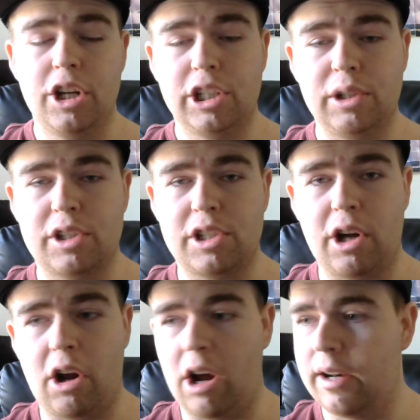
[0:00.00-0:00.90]
You
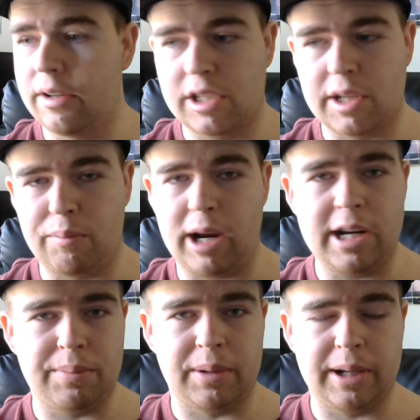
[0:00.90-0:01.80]
start on some
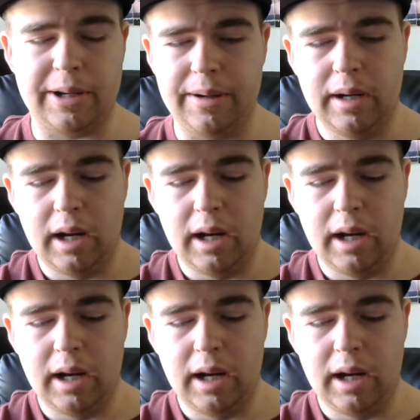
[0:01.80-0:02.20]
random player.